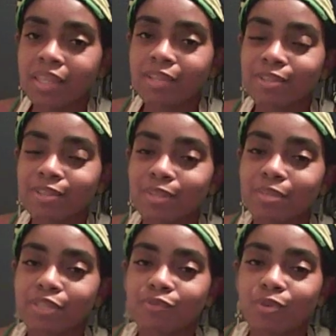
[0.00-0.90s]
thank you so
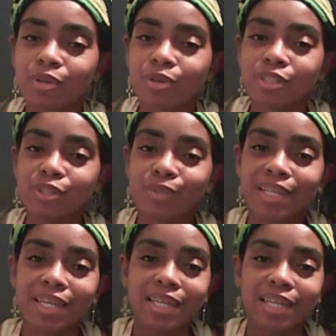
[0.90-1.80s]
much for
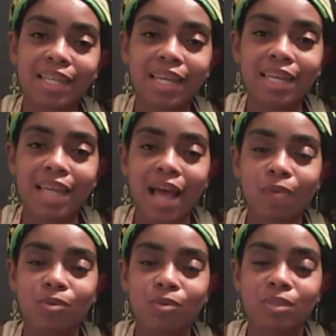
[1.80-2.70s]
tuning in, and
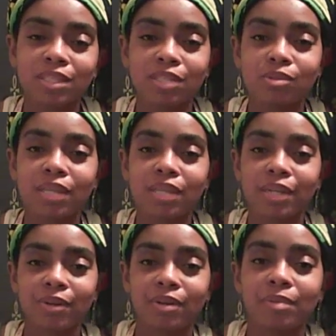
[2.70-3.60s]
I will see you
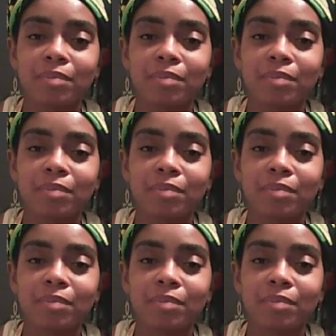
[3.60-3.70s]
later.